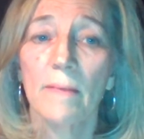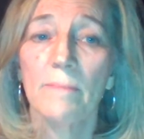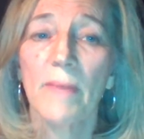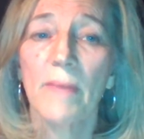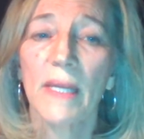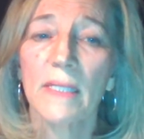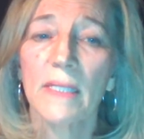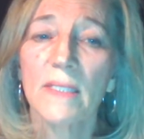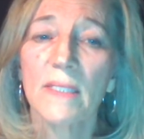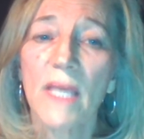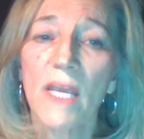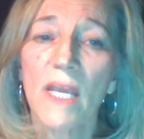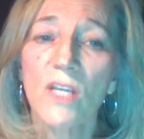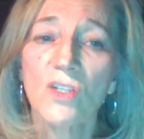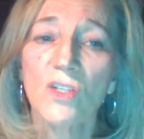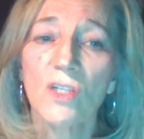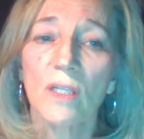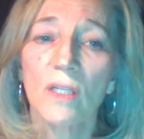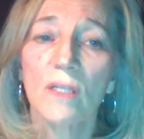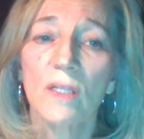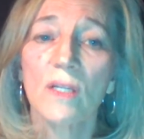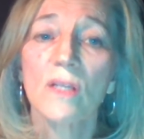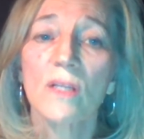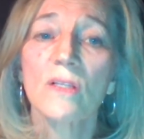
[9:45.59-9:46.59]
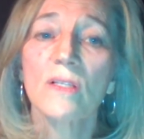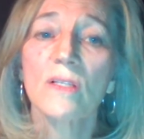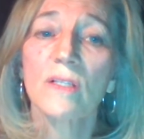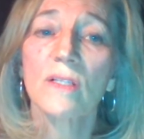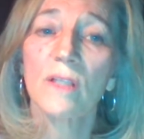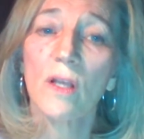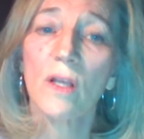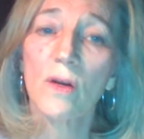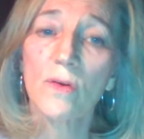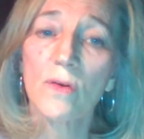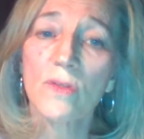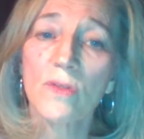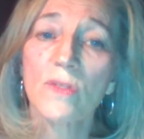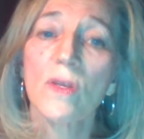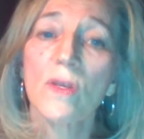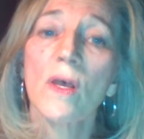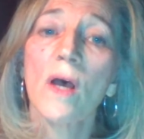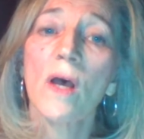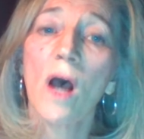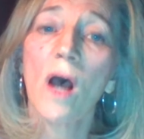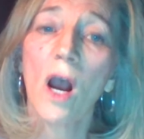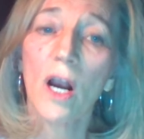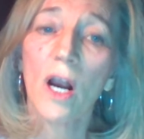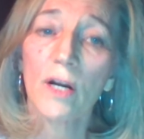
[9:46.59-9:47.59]
Meditation
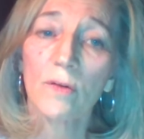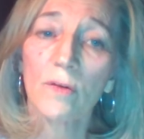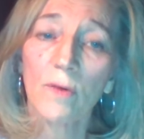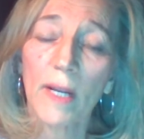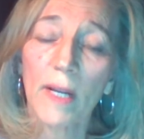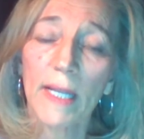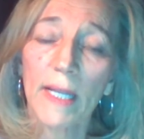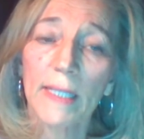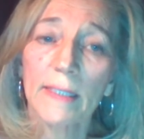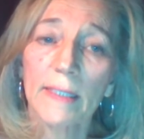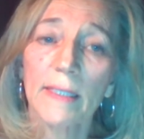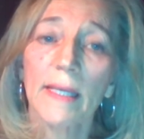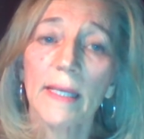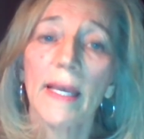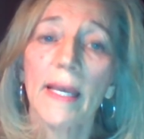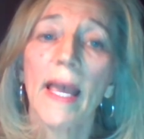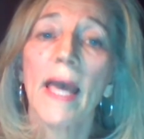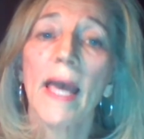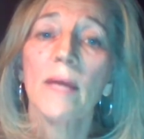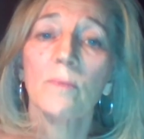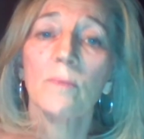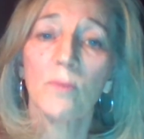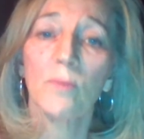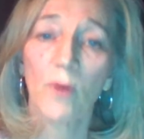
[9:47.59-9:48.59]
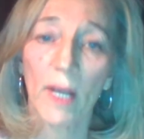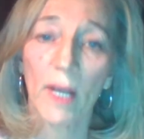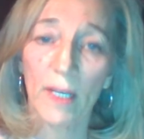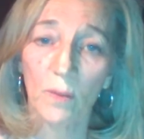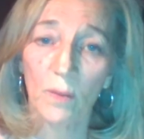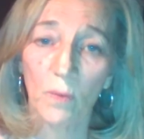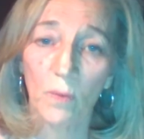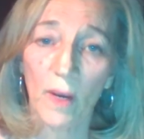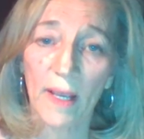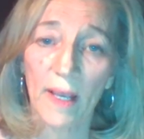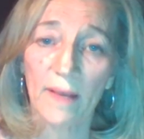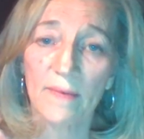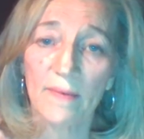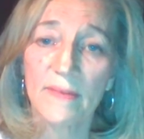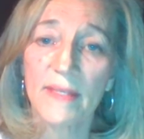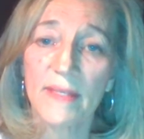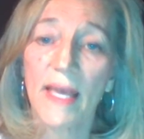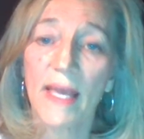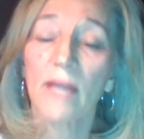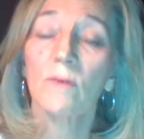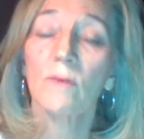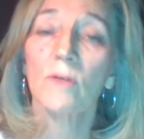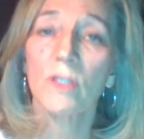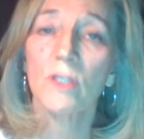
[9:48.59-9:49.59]
slows heart rate and brain
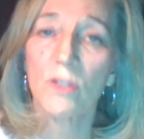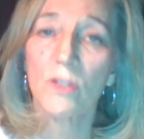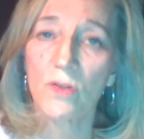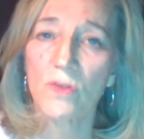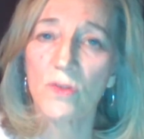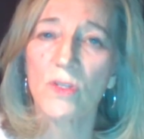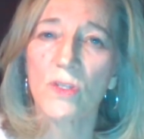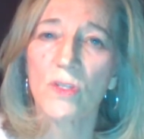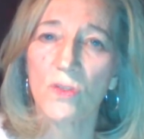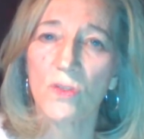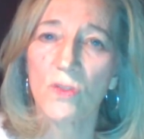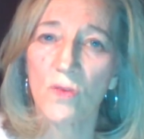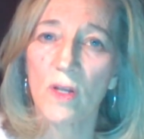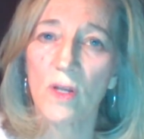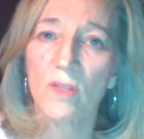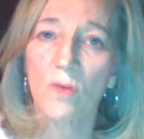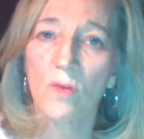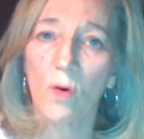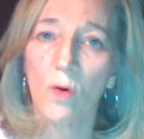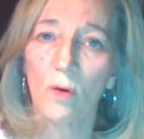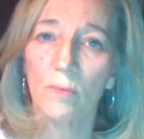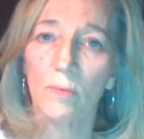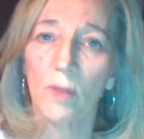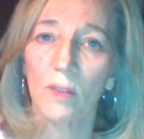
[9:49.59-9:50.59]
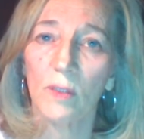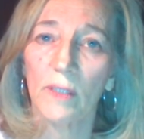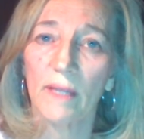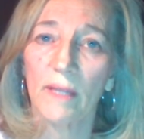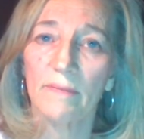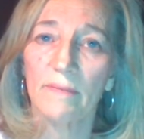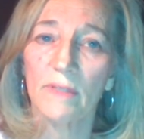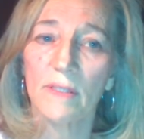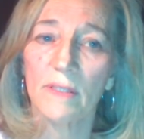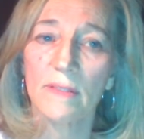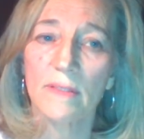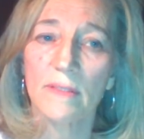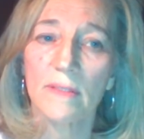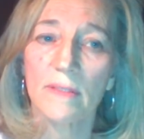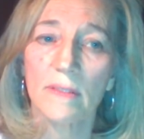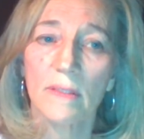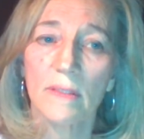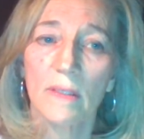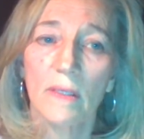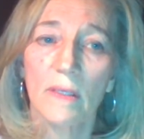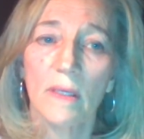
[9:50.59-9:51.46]
waves and reduces stress hormone levels.